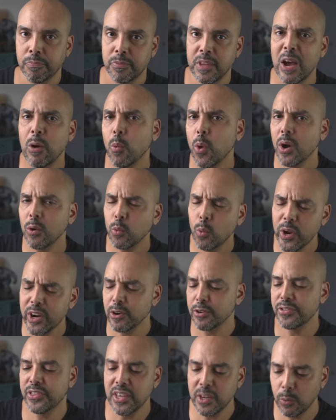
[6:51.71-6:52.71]
Now, one
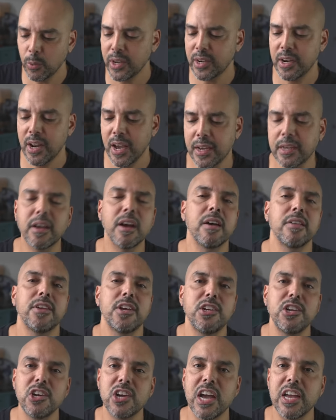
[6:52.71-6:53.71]
weird thing with Nikon
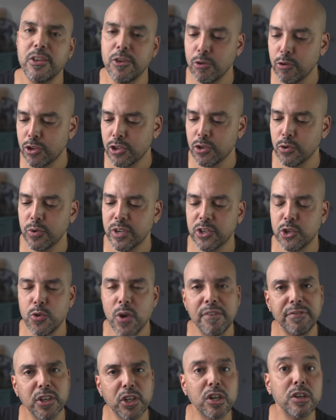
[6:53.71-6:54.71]
that you get used to is you
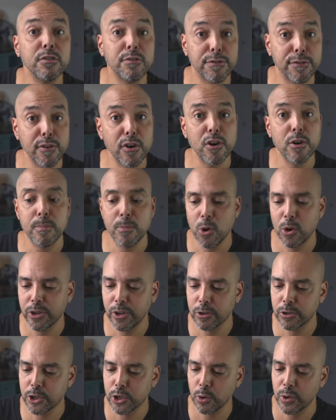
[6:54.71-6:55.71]
have to confirm all
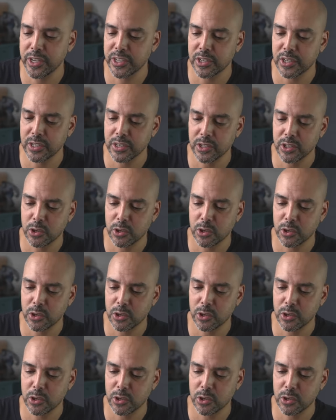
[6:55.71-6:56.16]
your choices.